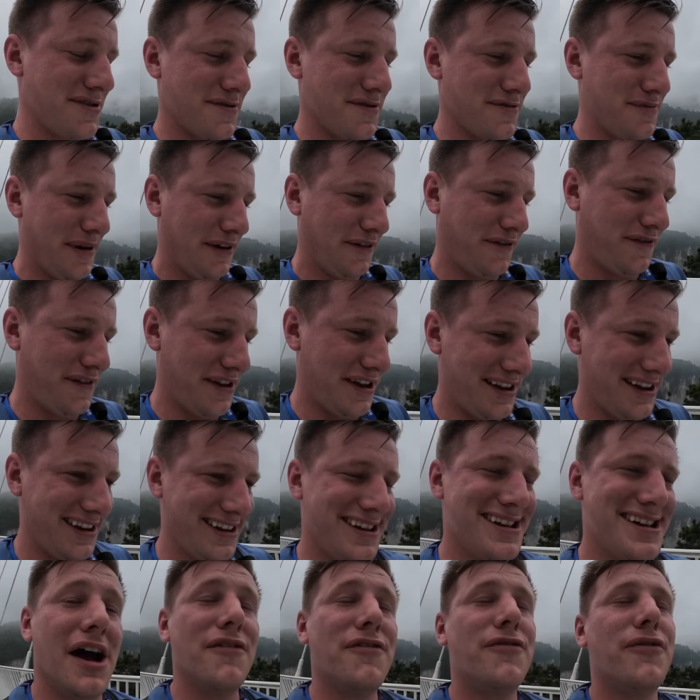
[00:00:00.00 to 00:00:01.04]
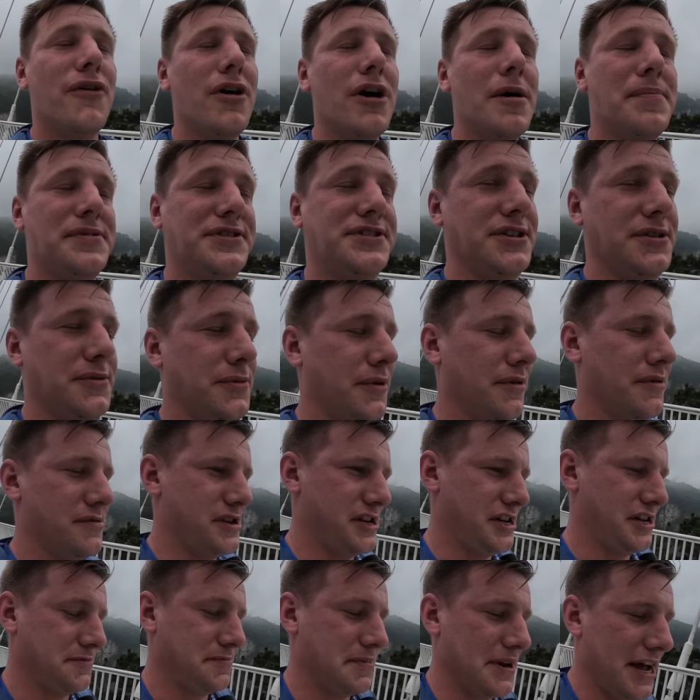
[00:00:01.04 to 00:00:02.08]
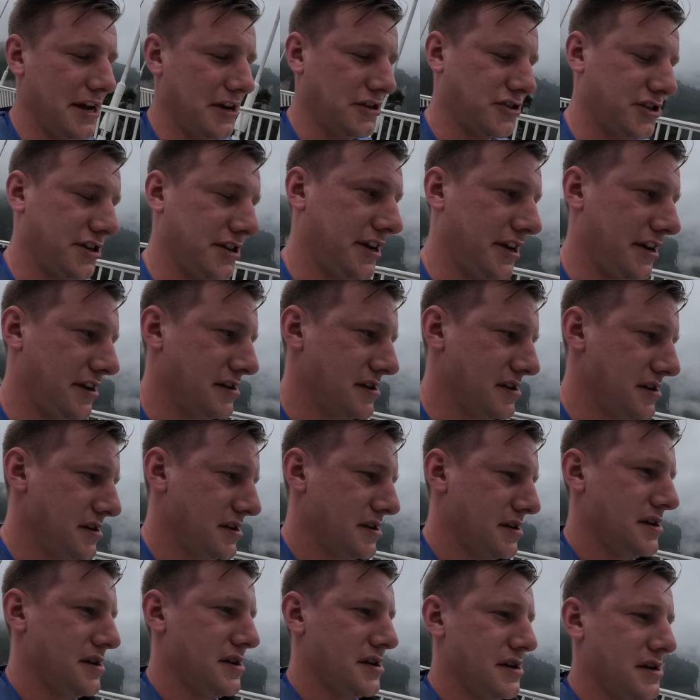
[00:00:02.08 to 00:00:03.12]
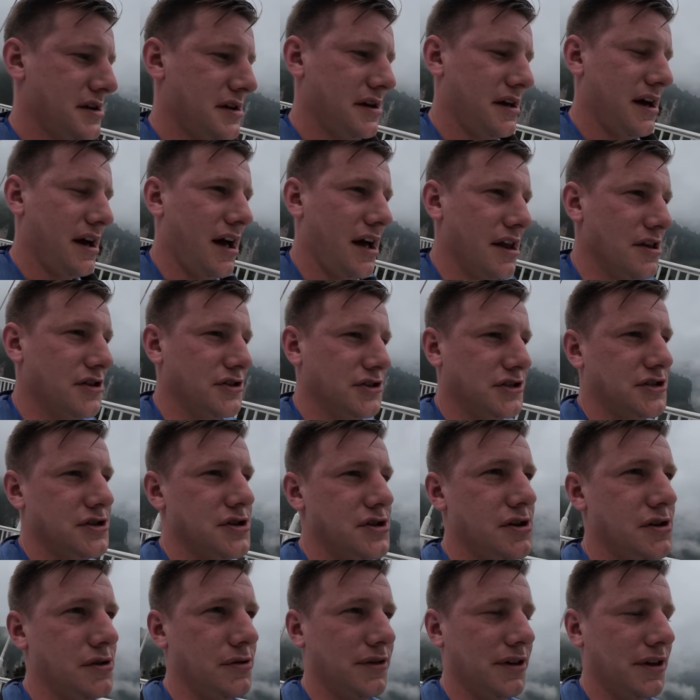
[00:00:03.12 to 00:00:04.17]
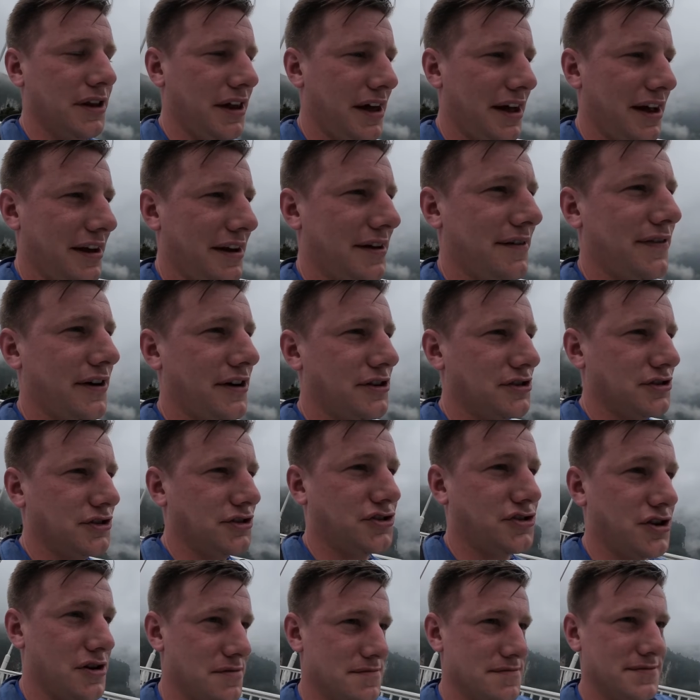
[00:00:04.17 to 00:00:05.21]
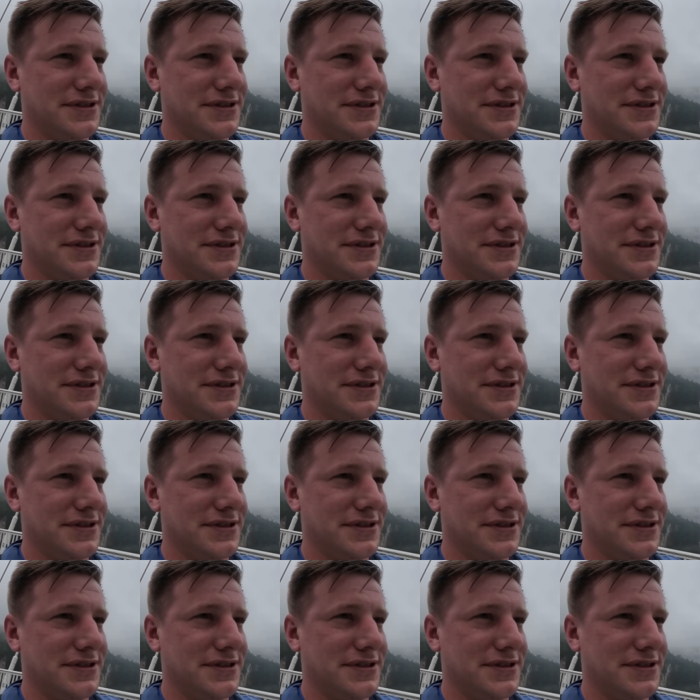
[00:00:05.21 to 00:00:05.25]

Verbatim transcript: with my feet, I thought I'd be so worried, but actually, I just knew that like if I just jumped,